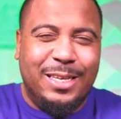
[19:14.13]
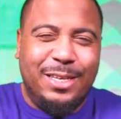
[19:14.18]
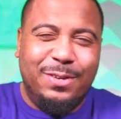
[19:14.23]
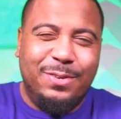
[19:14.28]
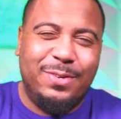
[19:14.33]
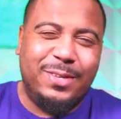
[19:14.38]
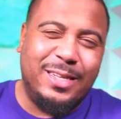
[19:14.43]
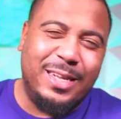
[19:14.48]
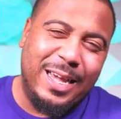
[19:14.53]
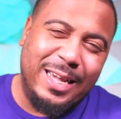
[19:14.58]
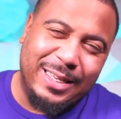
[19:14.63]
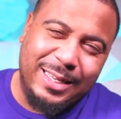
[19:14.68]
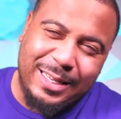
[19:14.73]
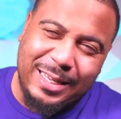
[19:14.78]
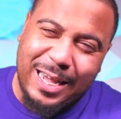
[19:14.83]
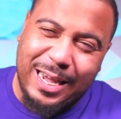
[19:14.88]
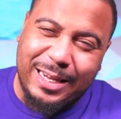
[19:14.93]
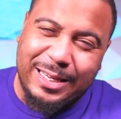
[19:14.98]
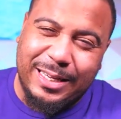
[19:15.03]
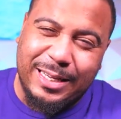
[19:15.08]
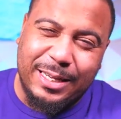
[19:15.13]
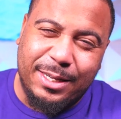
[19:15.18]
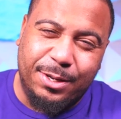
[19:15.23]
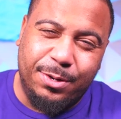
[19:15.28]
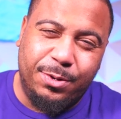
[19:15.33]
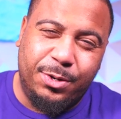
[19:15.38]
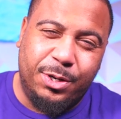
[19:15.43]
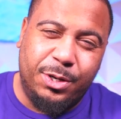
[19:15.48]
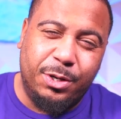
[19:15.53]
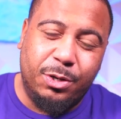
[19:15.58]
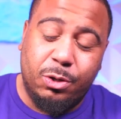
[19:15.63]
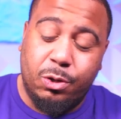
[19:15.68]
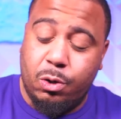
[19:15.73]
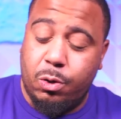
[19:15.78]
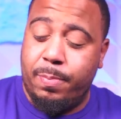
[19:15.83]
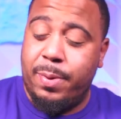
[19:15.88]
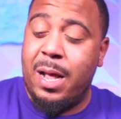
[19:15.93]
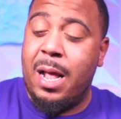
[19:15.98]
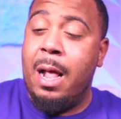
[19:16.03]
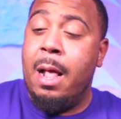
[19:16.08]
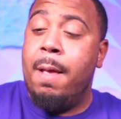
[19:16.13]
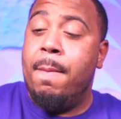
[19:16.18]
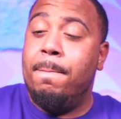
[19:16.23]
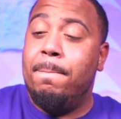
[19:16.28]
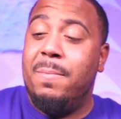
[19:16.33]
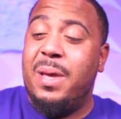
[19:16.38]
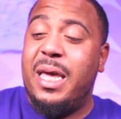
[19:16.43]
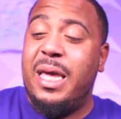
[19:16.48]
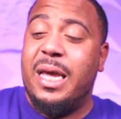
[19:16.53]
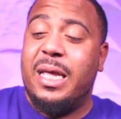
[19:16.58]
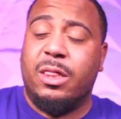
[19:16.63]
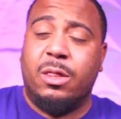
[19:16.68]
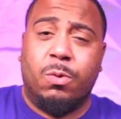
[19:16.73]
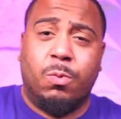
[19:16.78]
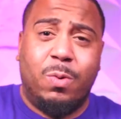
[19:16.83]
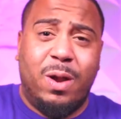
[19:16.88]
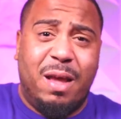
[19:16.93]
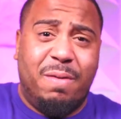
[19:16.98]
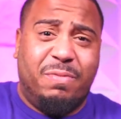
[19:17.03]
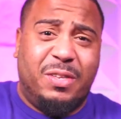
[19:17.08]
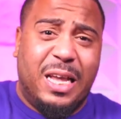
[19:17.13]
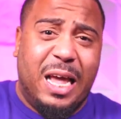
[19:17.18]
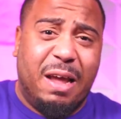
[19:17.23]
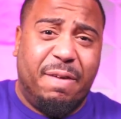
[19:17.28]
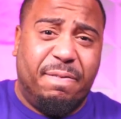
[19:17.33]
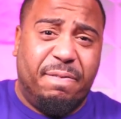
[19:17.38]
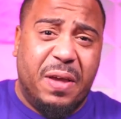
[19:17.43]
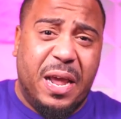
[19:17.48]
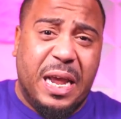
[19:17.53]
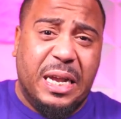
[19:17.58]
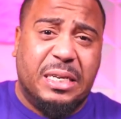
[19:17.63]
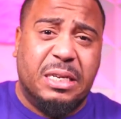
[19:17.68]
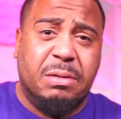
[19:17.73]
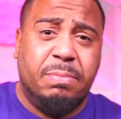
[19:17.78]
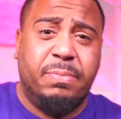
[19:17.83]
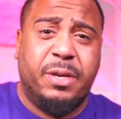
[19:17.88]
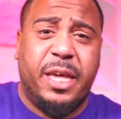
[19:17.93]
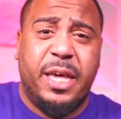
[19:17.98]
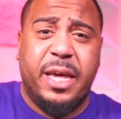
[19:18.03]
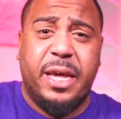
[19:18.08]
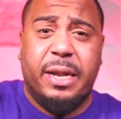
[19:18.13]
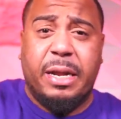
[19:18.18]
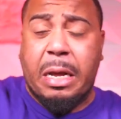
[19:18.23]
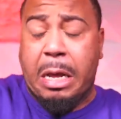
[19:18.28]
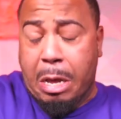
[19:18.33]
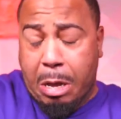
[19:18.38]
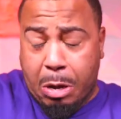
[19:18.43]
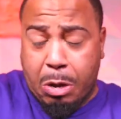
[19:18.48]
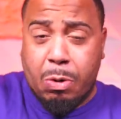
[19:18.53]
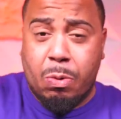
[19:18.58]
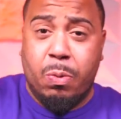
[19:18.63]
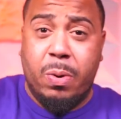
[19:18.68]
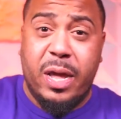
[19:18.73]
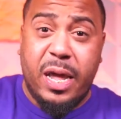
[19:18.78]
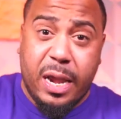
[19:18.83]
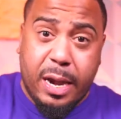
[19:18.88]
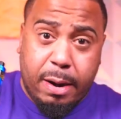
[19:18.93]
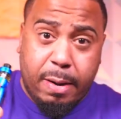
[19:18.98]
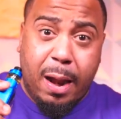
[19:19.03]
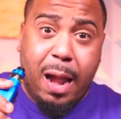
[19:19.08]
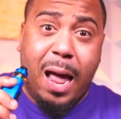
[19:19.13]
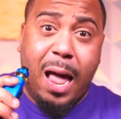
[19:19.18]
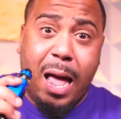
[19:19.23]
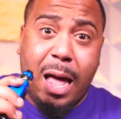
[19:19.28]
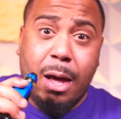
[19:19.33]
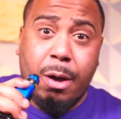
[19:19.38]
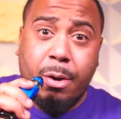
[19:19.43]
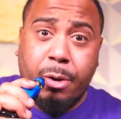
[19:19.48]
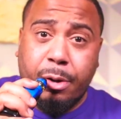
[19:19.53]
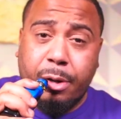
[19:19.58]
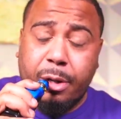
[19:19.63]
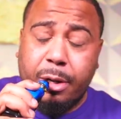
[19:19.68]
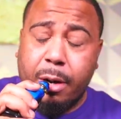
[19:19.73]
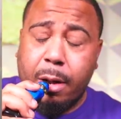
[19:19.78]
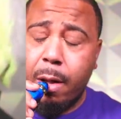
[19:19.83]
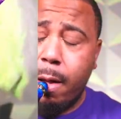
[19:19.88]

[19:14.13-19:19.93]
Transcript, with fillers: you stay sexy, YouTube. Me and the RevTech Phantom Kit, we're out.